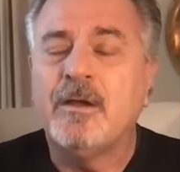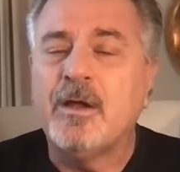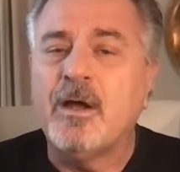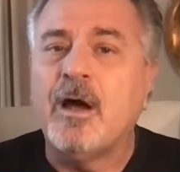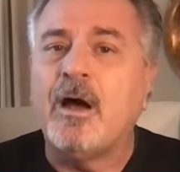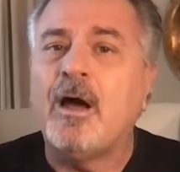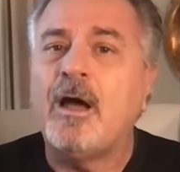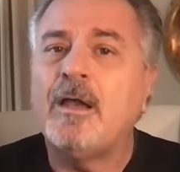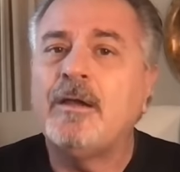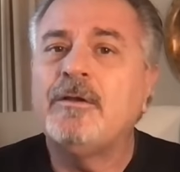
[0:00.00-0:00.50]

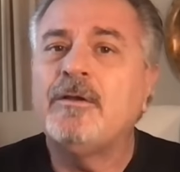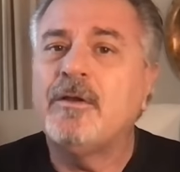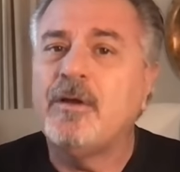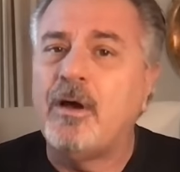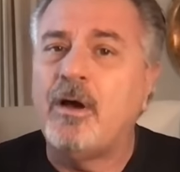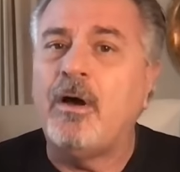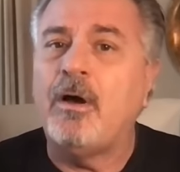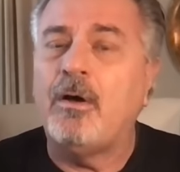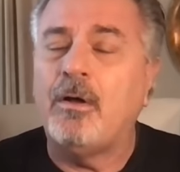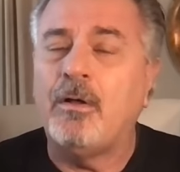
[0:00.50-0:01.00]
God
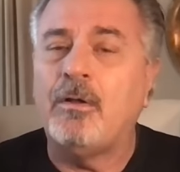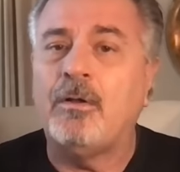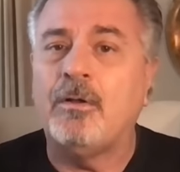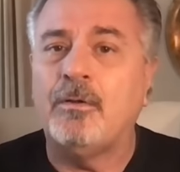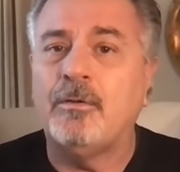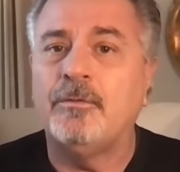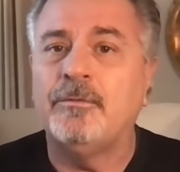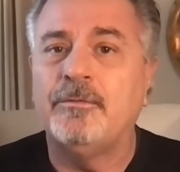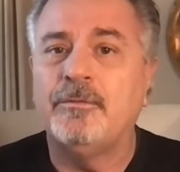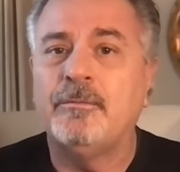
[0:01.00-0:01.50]

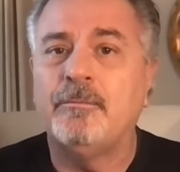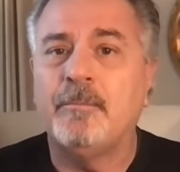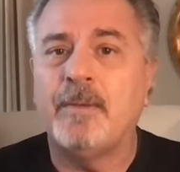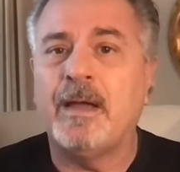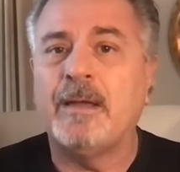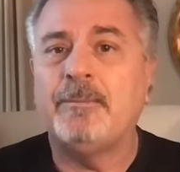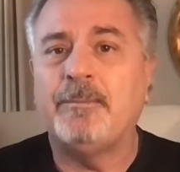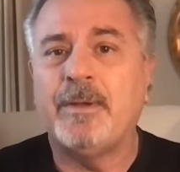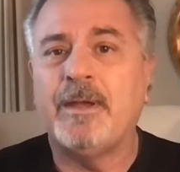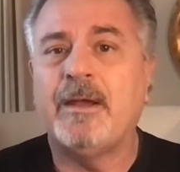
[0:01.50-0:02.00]
called
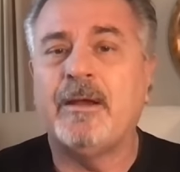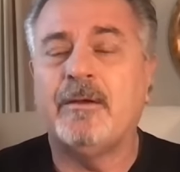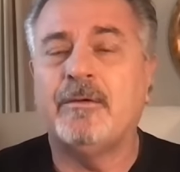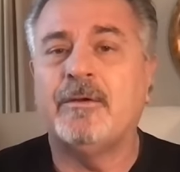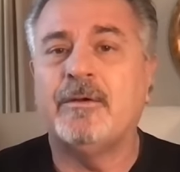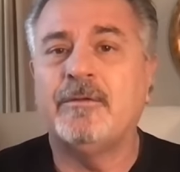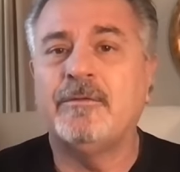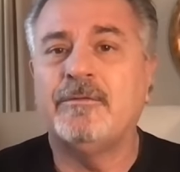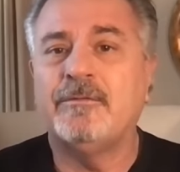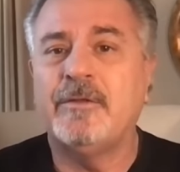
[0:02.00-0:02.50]
my
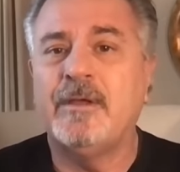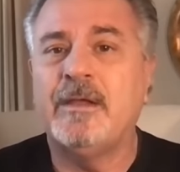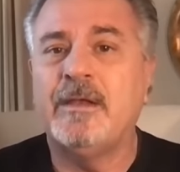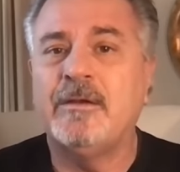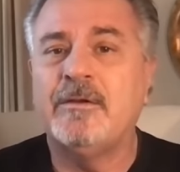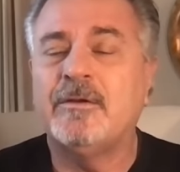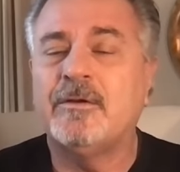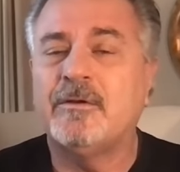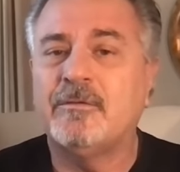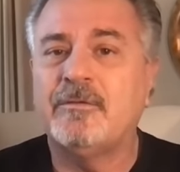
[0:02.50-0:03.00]
parents
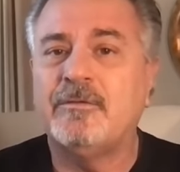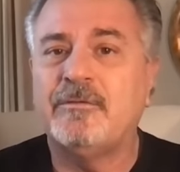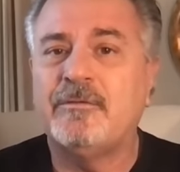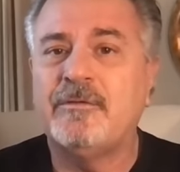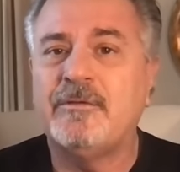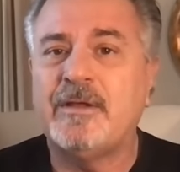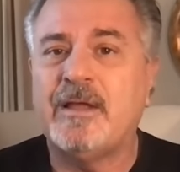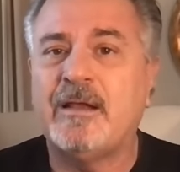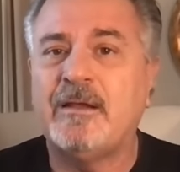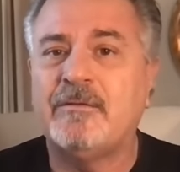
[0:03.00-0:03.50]
into
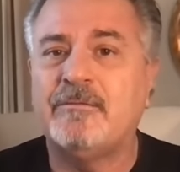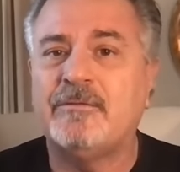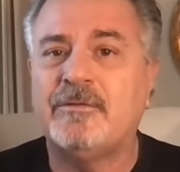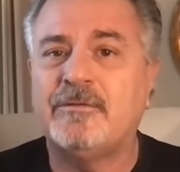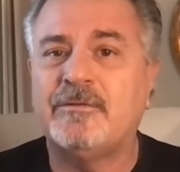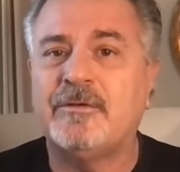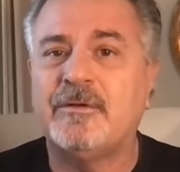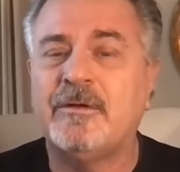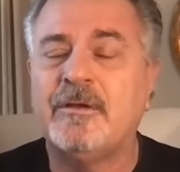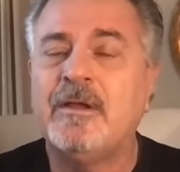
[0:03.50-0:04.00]
Christian
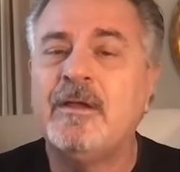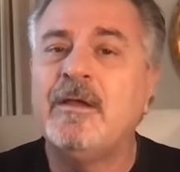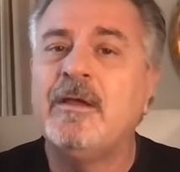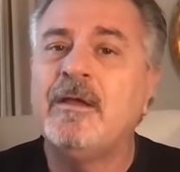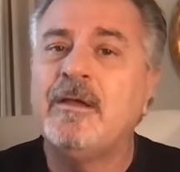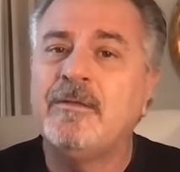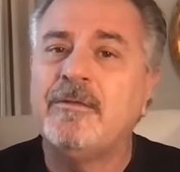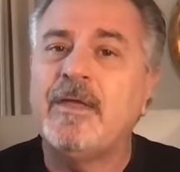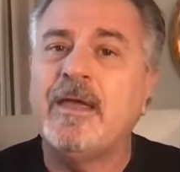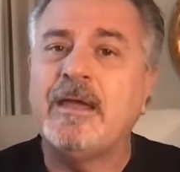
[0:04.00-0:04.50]
television.
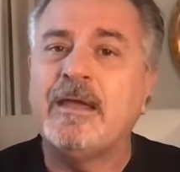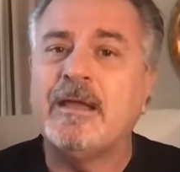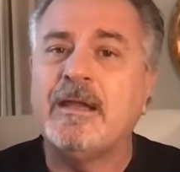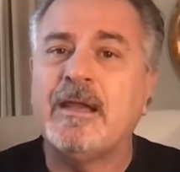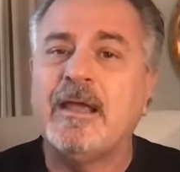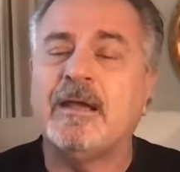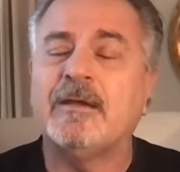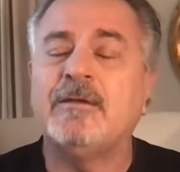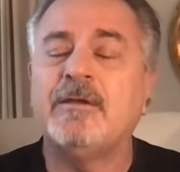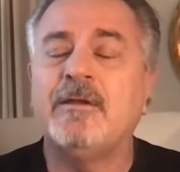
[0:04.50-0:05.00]
They
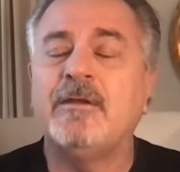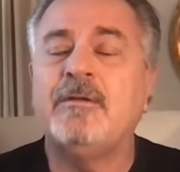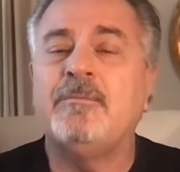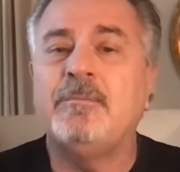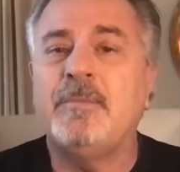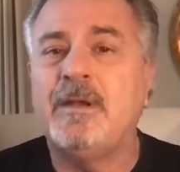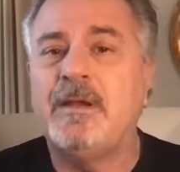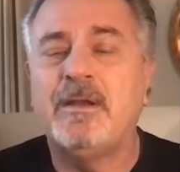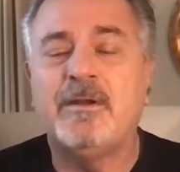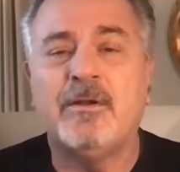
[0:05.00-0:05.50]
connected,
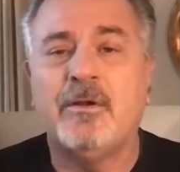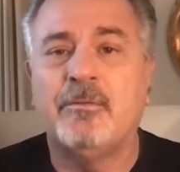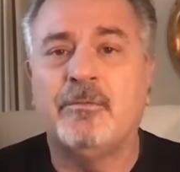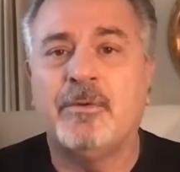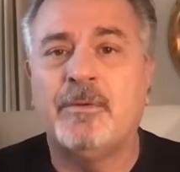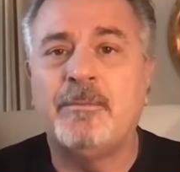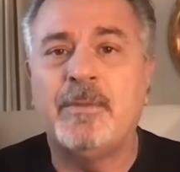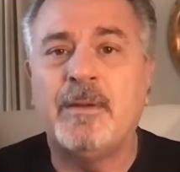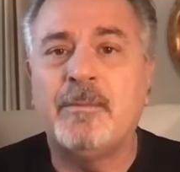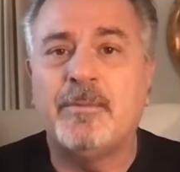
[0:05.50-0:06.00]
many don't
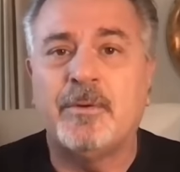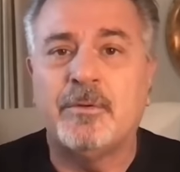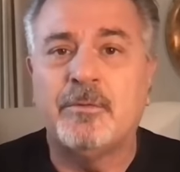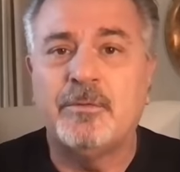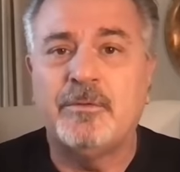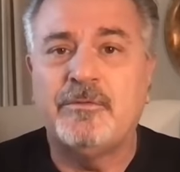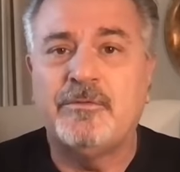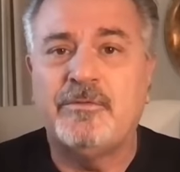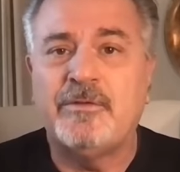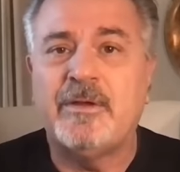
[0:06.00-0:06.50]
remember,
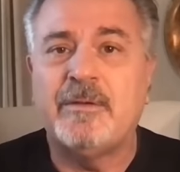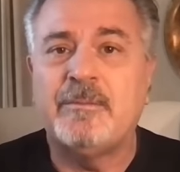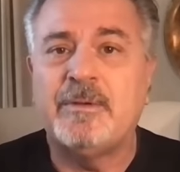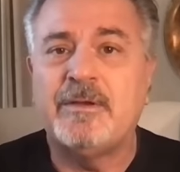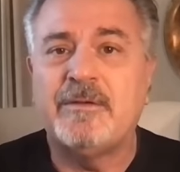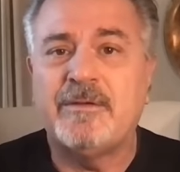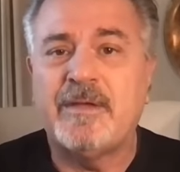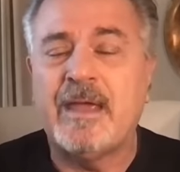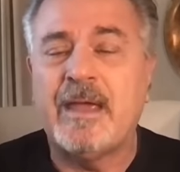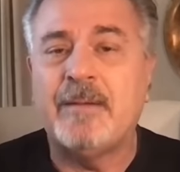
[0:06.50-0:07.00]
with Jim
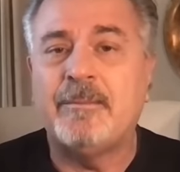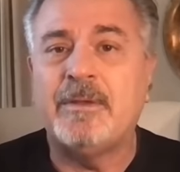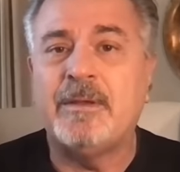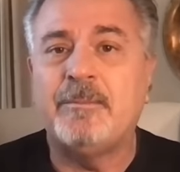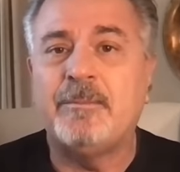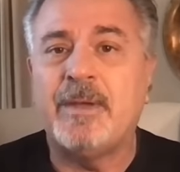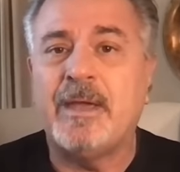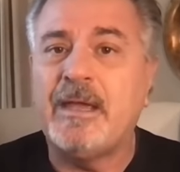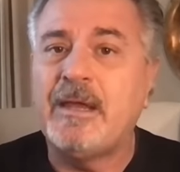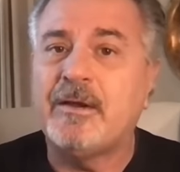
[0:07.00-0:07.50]
and
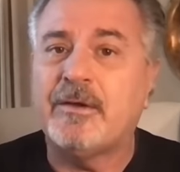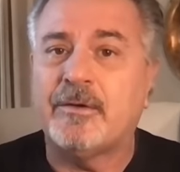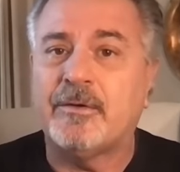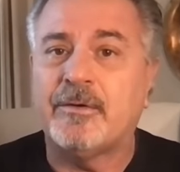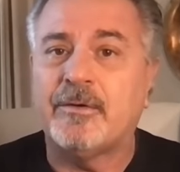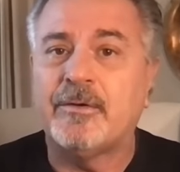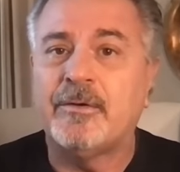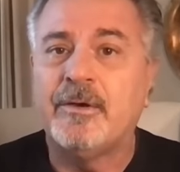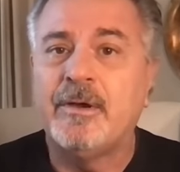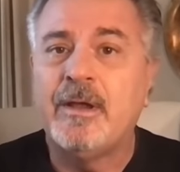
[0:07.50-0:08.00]
Tammy
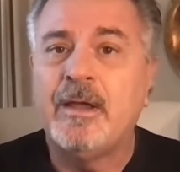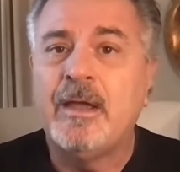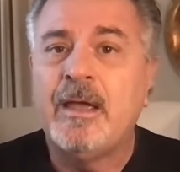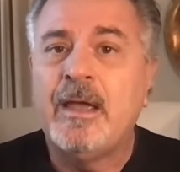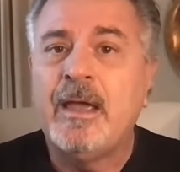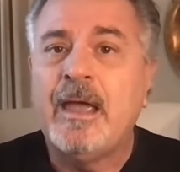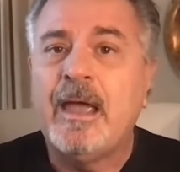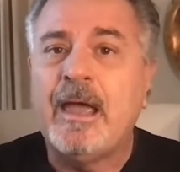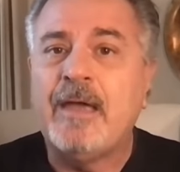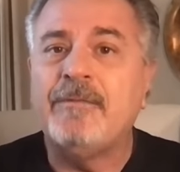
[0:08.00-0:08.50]
Bakker,
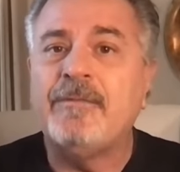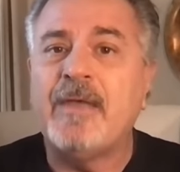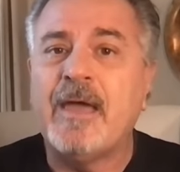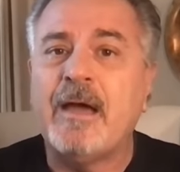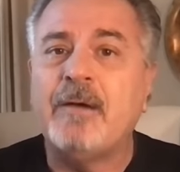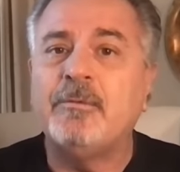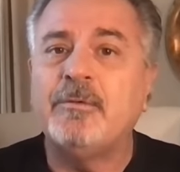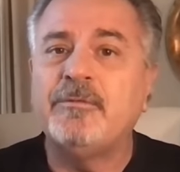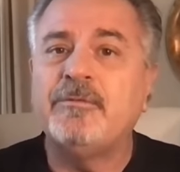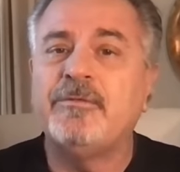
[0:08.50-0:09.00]
and
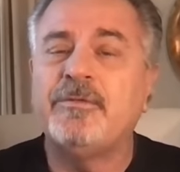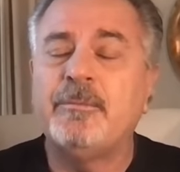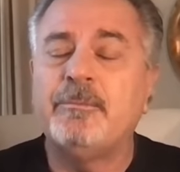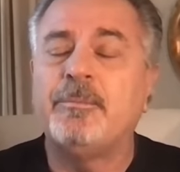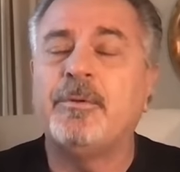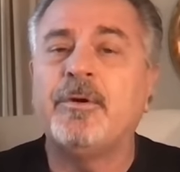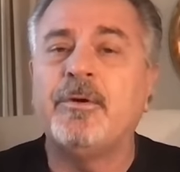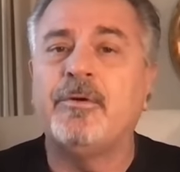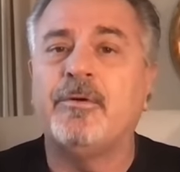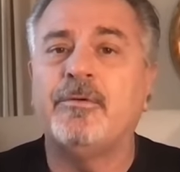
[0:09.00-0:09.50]
that was the
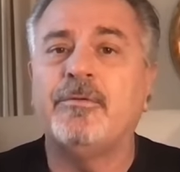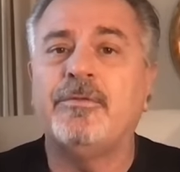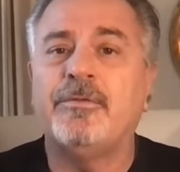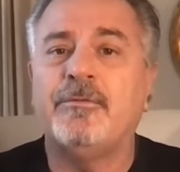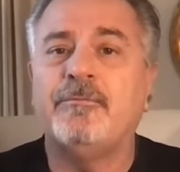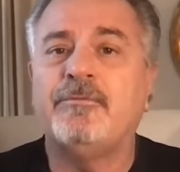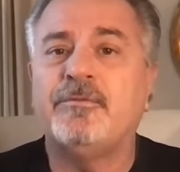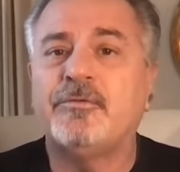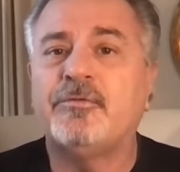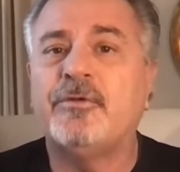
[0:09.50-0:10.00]
birth
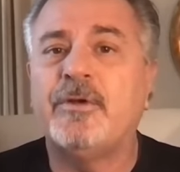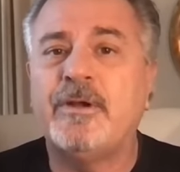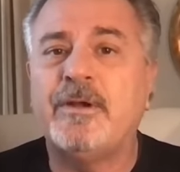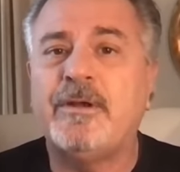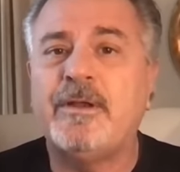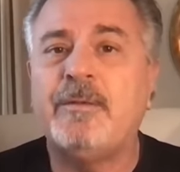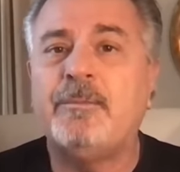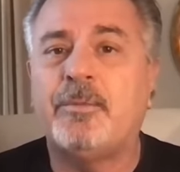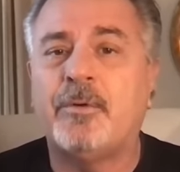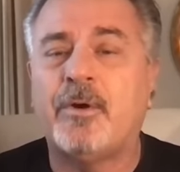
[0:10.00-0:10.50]
of Trinity